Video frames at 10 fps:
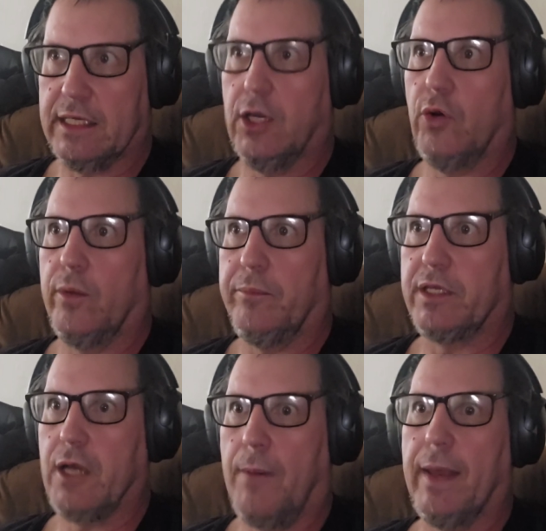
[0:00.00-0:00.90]
ego and
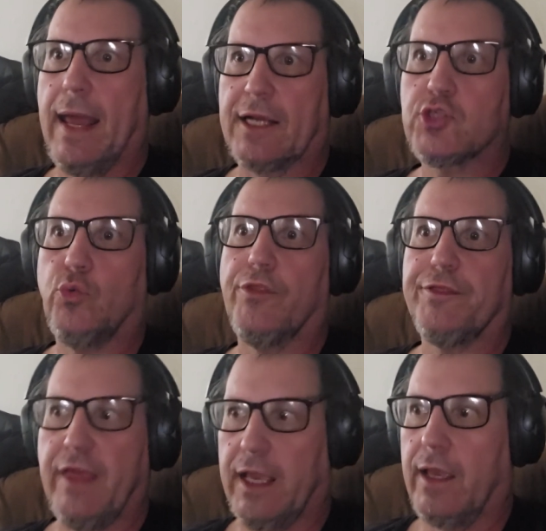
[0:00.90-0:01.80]
become an actual
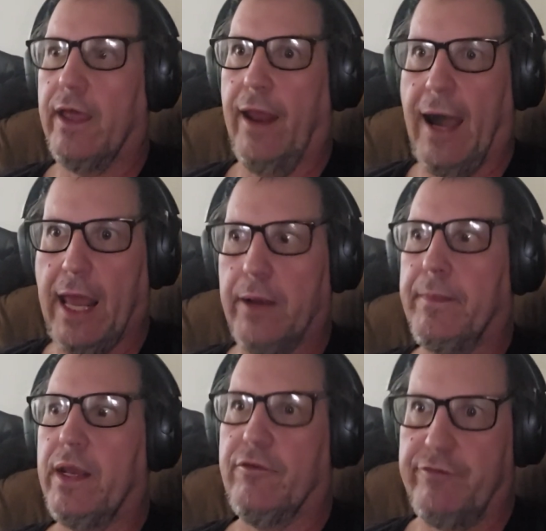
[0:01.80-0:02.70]
thing, an
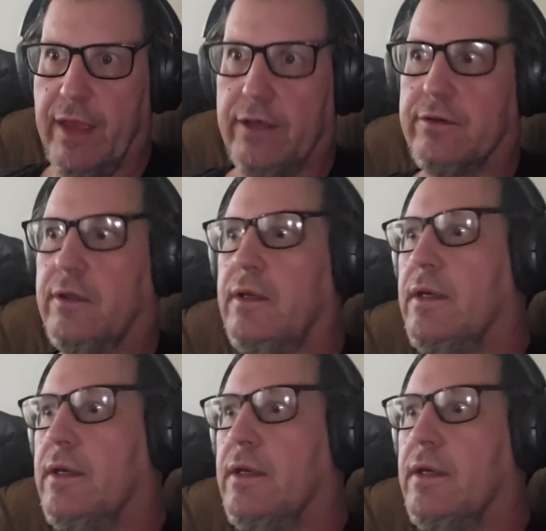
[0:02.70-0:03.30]
item, an event.